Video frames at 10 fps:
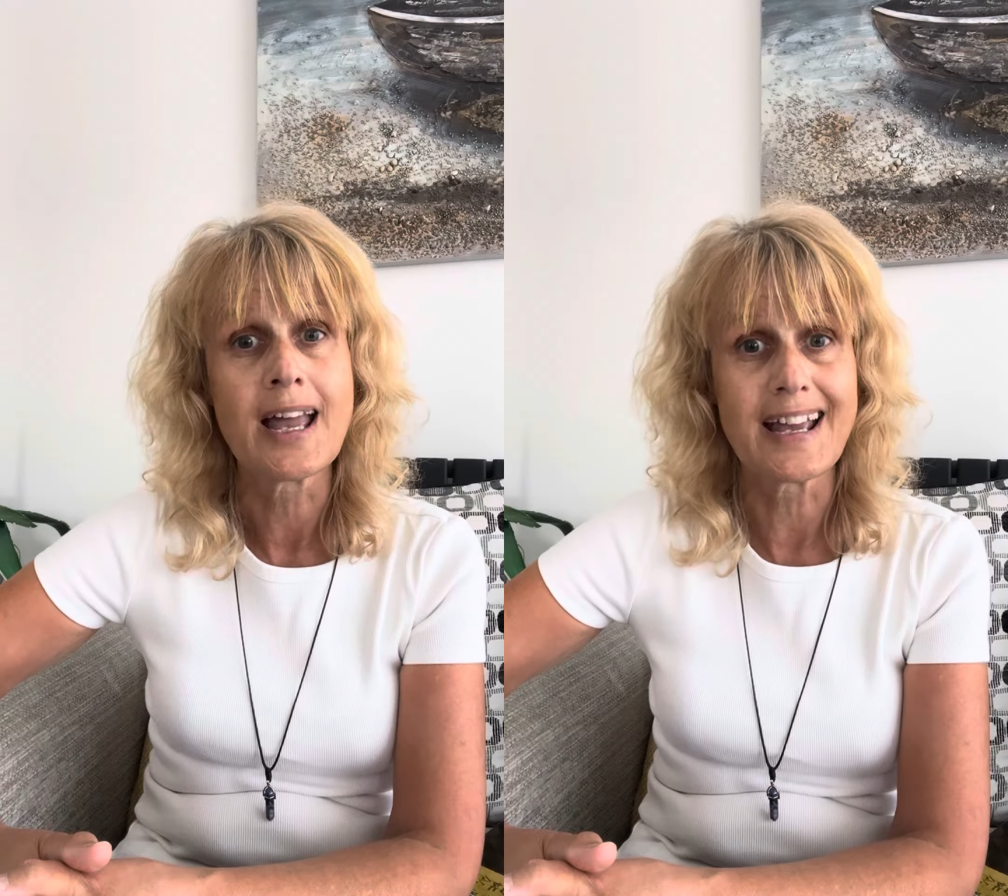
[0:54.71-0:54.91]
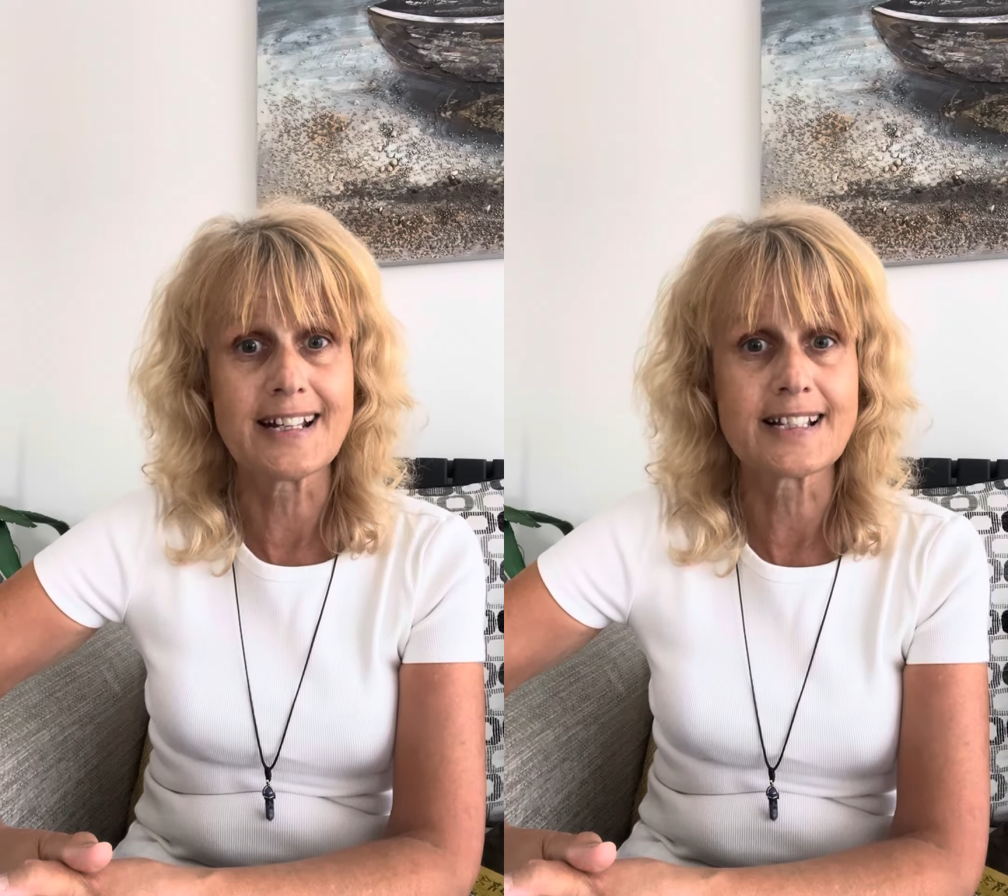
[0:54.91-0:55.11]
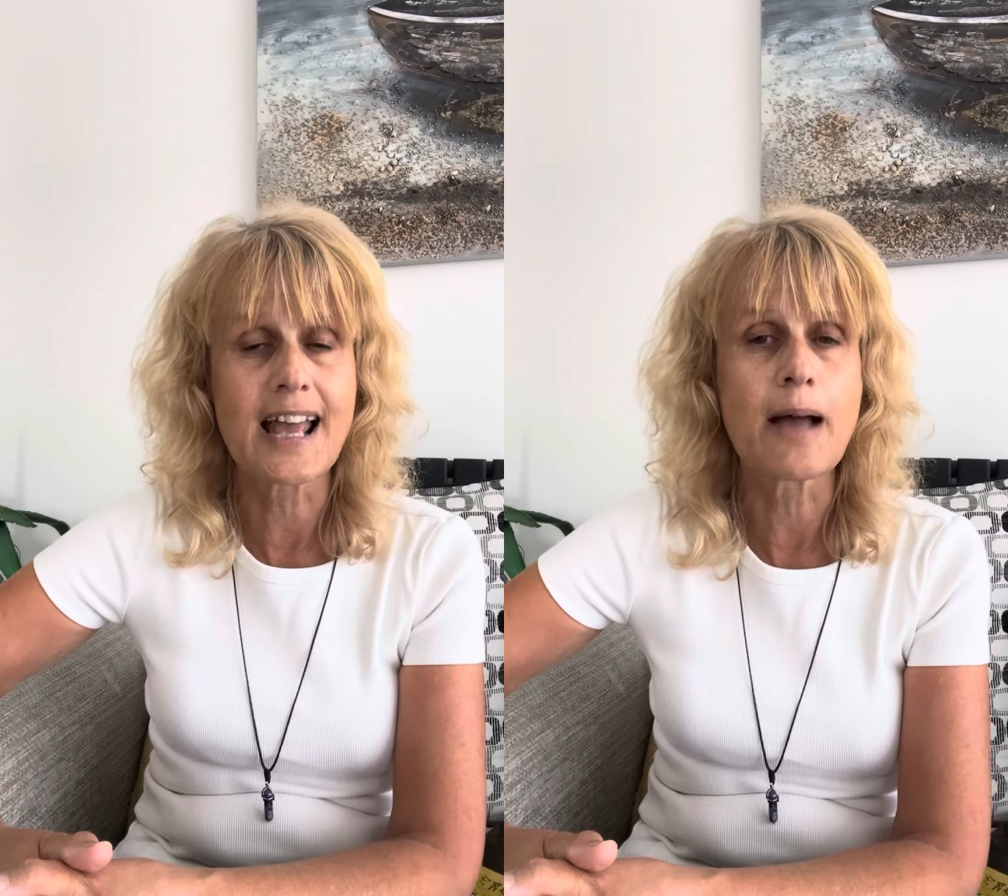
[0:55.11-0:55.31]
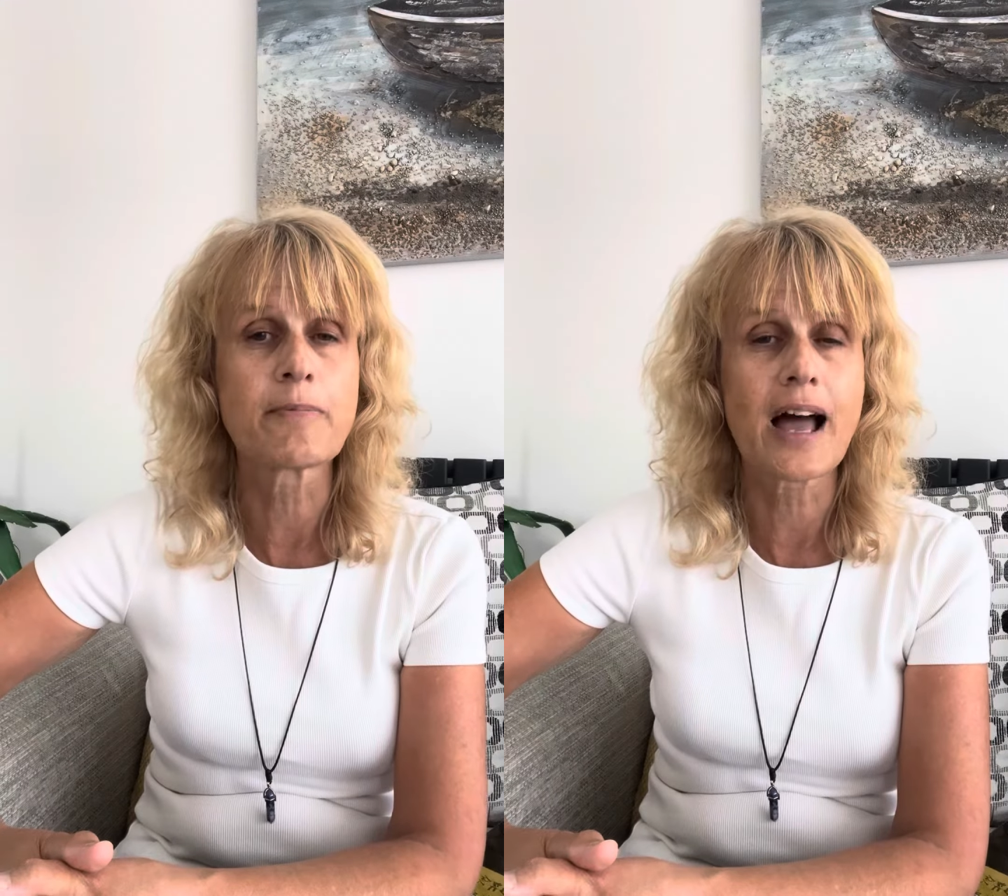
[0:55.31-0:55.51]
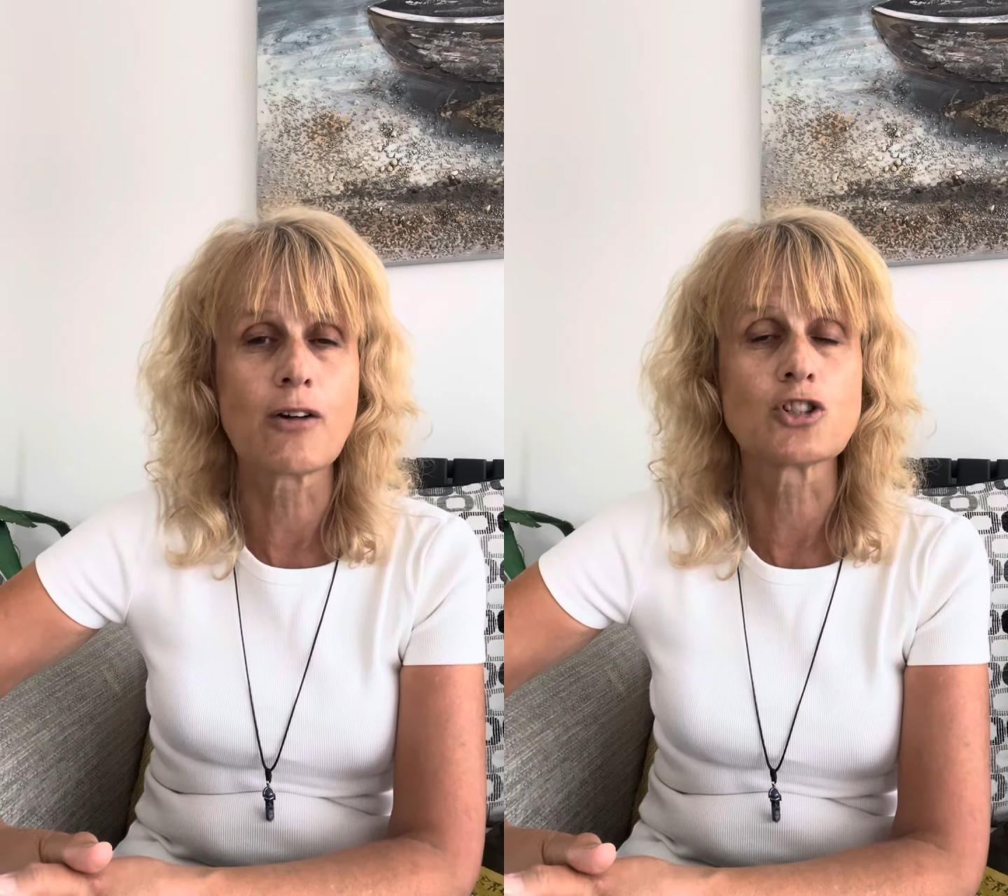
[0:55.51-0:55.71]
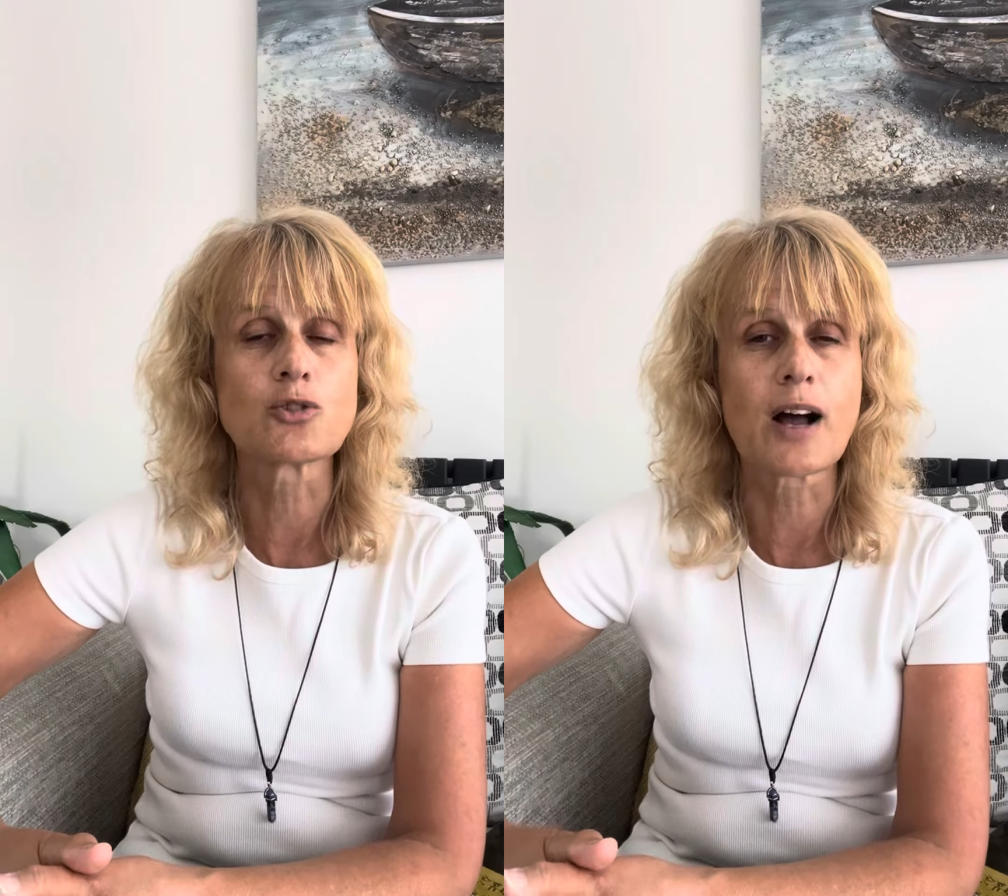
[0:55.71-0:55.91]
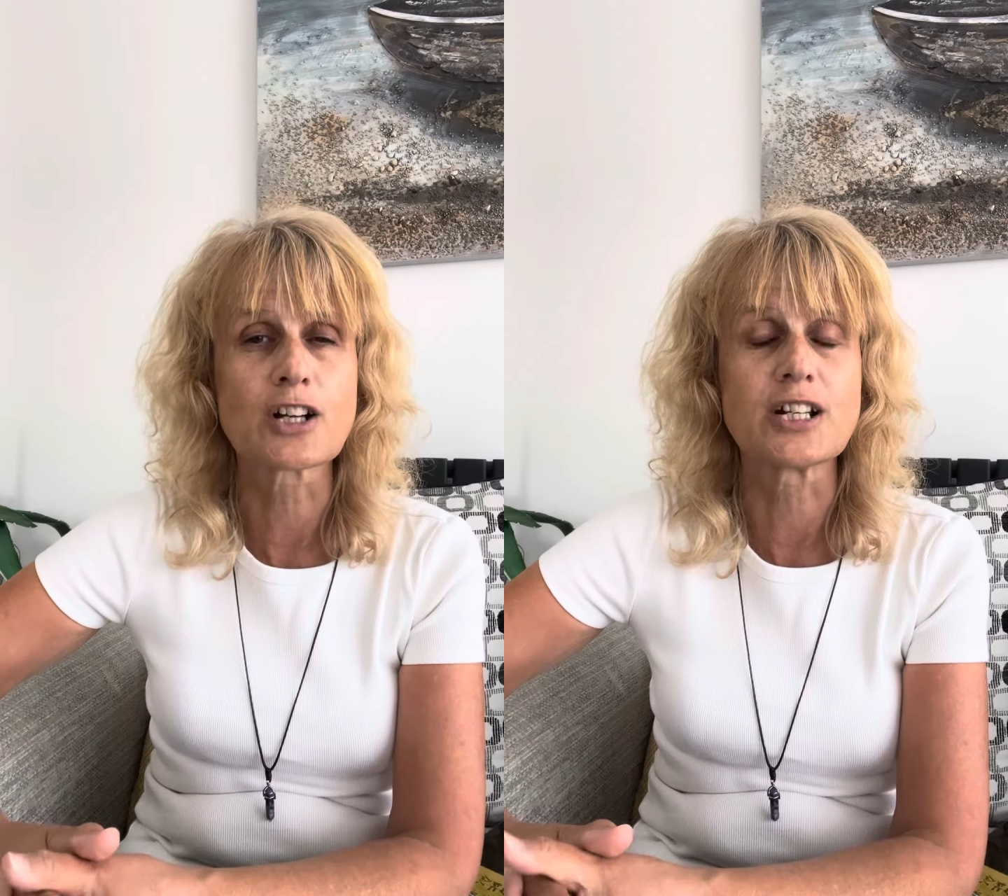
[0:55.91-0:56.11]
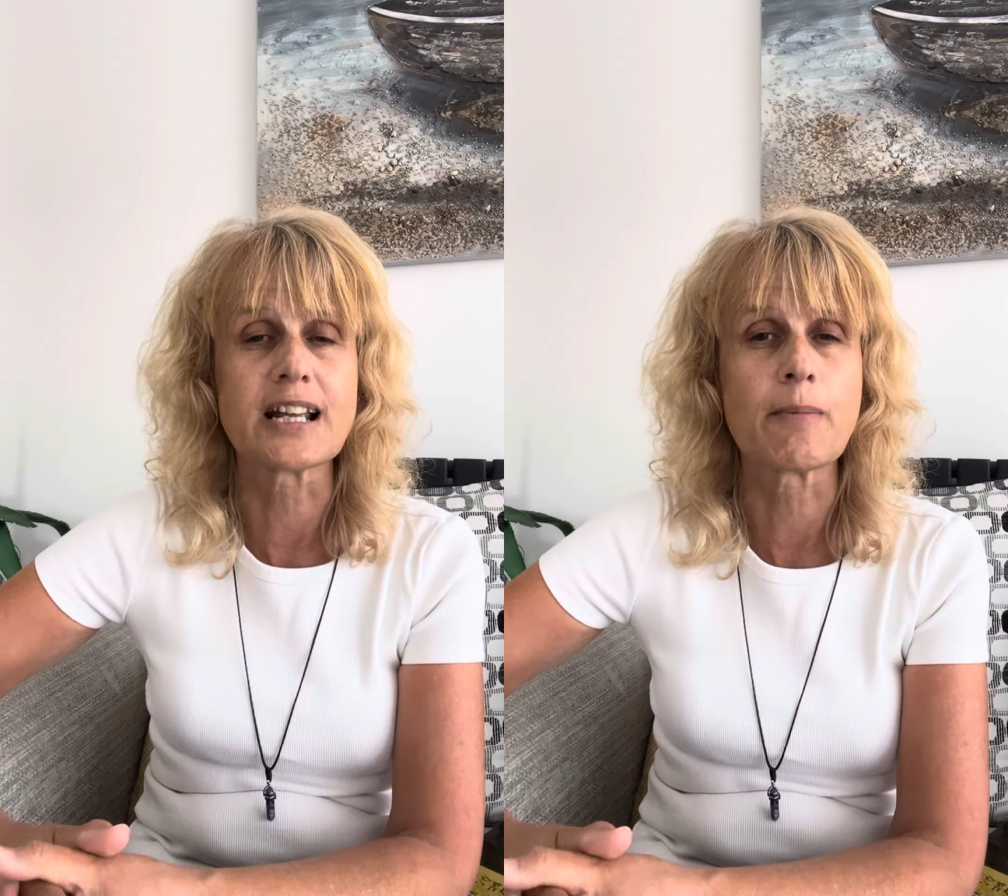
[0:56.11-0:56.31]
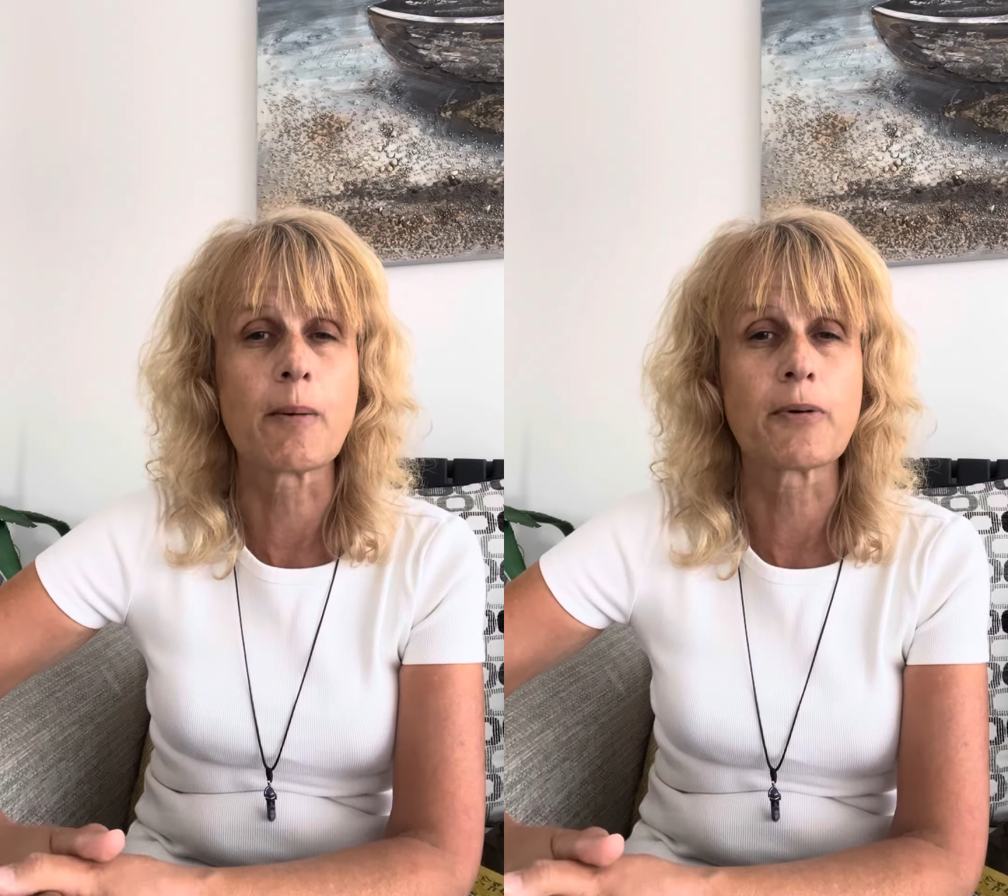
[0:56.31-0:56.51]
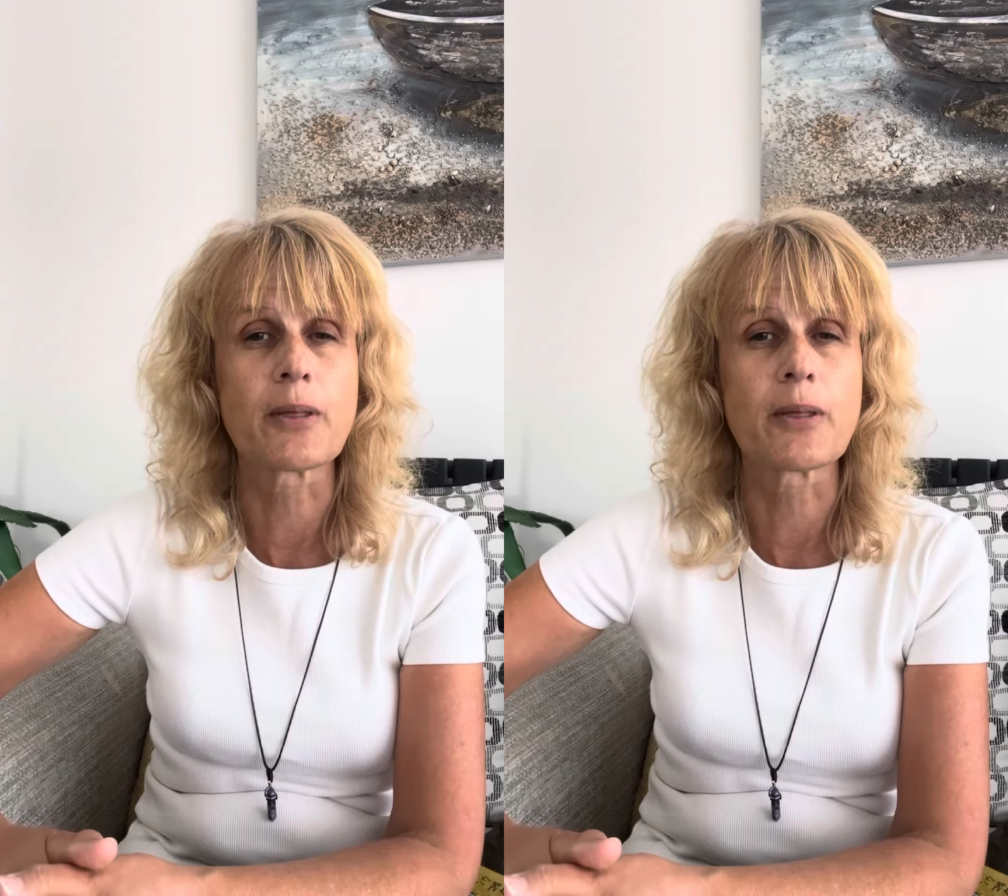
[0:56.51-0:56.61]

in depth how to actually come up with